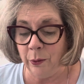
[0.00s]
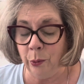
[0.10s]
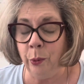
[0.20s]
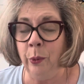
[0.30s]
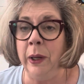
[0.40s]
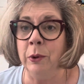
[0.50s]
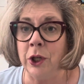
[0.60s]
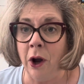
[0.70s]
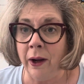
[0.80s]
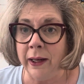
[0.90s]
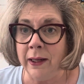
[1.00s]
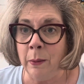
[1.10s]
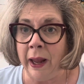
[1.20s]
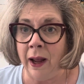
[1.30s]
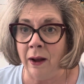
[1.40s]
We were talking
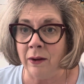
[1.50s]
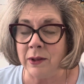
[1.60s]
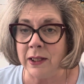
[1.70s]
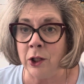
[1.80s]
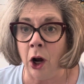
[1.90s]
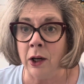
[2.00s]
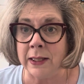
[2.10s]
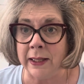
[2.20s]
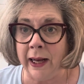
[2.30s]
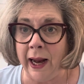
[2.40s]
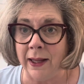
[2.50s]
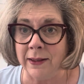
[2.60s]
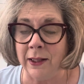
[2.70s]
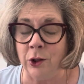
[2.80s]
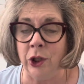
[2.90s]
about dogs and
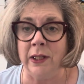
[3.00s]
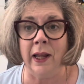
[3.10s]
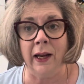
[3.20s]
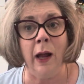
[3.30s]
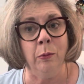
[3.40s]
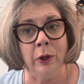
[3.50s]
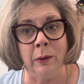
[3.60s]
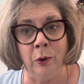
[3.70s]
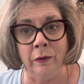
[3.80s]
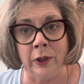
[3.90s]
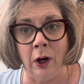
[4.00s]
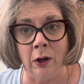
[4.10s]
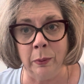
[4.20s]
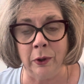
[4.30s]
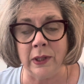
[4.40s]
cats, and she's like, I'm really more of a
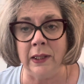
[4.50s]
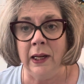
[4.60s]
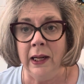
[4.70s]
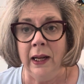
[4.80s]
dog person.